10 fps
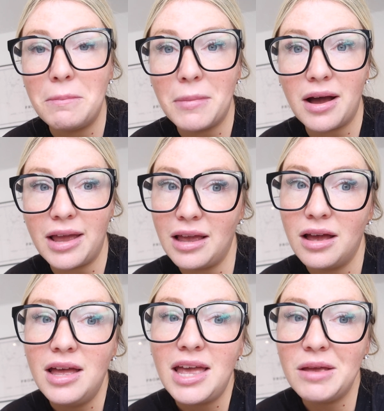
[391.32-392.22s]
my
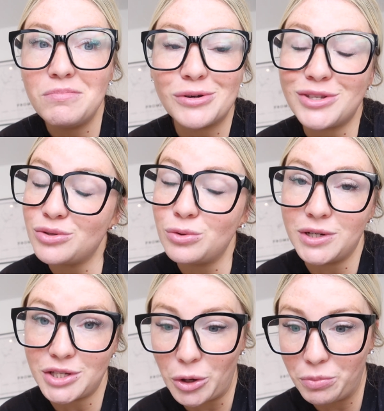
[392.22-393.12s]
inbox is
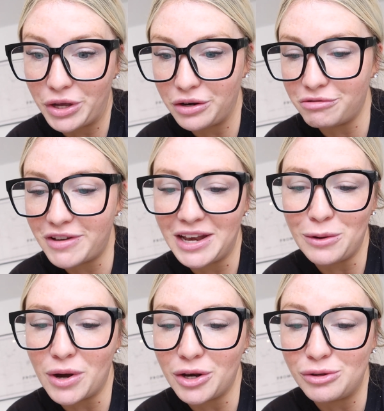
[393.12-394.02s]
always open for
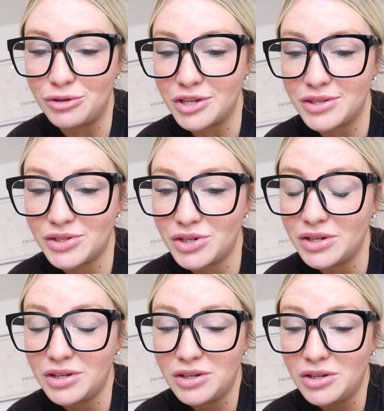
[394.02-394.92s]
anyone who just
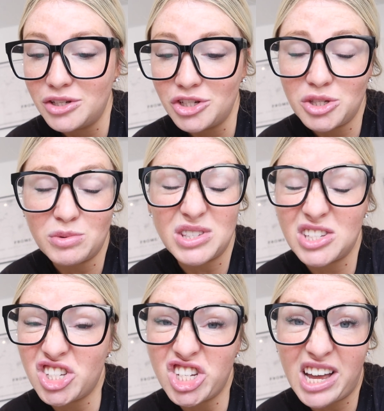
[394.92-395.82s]
just
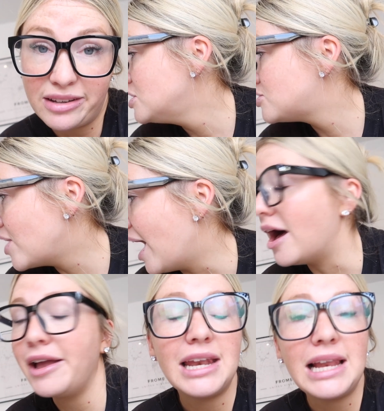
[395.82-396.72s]
wants to chat. So yeah,
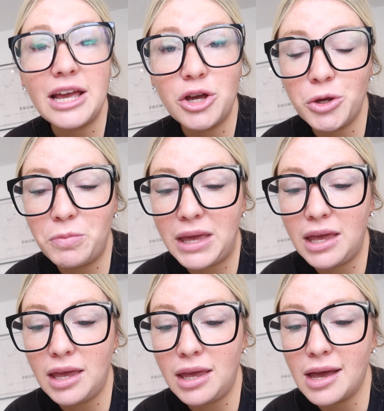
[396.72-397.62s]
I'm gonna let
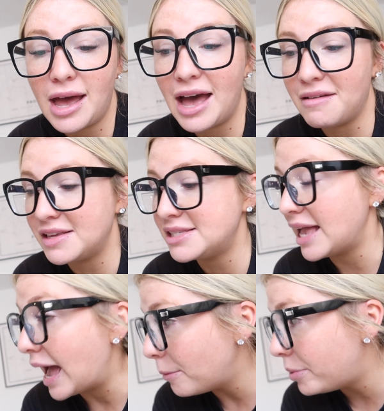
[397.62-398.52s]
Koopy have his
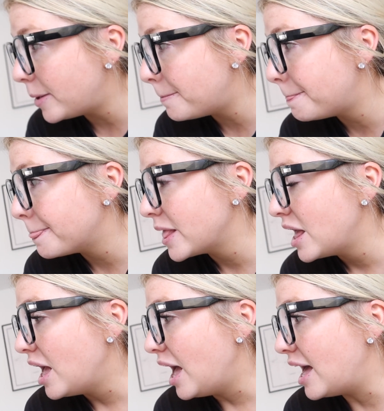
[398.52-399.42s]
nap
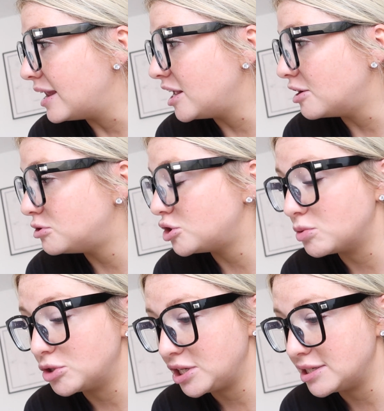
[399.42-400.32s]
and Leo's
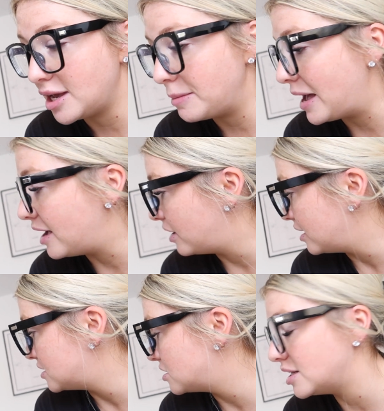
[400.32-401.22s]
just watching his iPad.
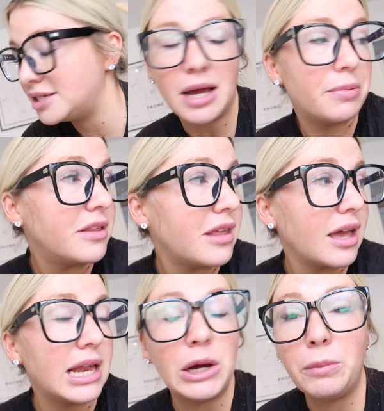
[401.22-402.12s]
I'm gonna tidy up, I
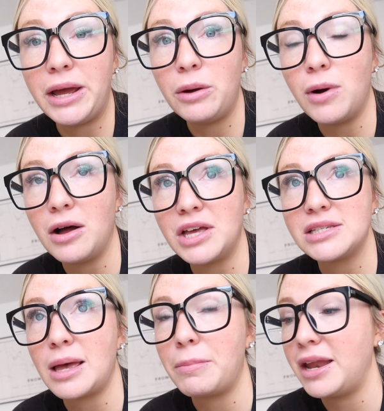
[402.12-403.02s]
think, a little bit while
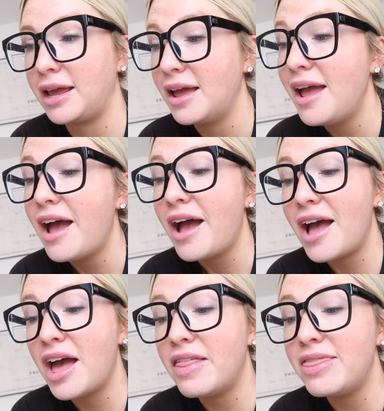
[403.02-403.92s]
that's happening.
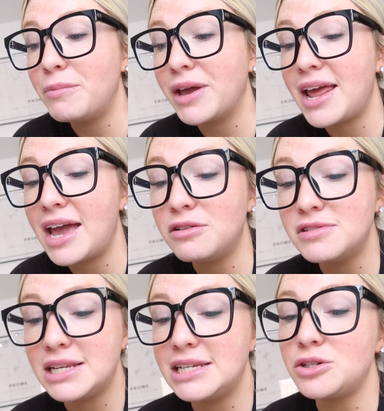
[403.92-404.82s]
And then we're gonna head
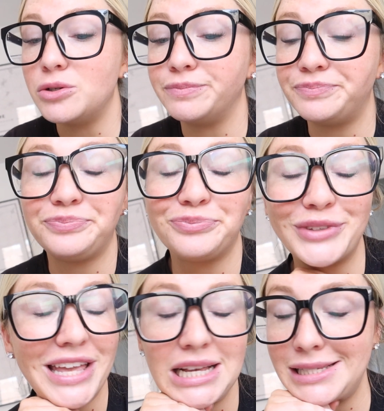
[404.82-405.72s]
off to Lidl.
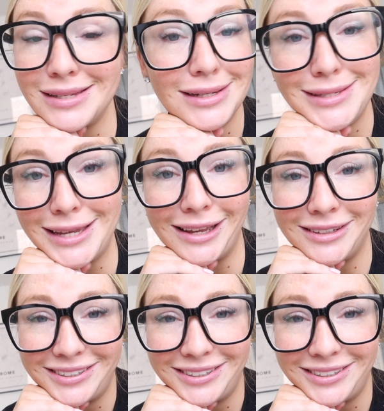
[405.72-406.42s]
Exciting.